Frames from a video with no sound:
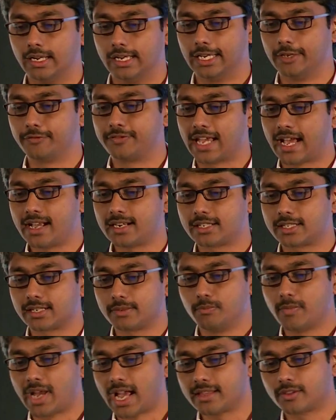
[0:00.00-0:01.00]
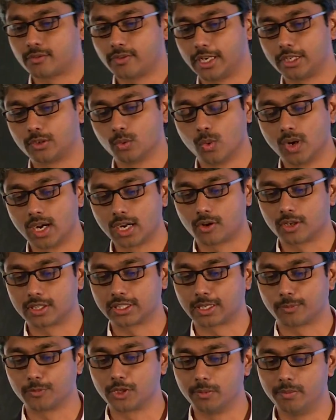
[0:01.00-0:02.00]
If that math were to work on
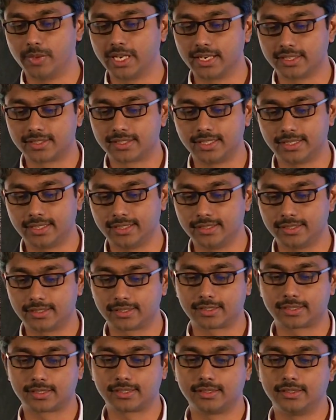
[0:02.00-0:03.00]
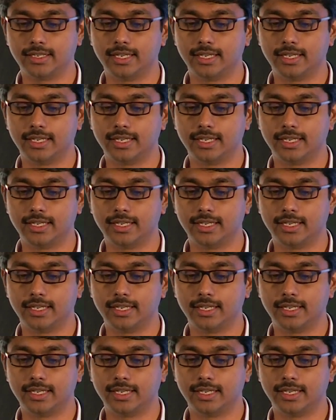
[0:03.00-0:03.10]
some of the bigger cities,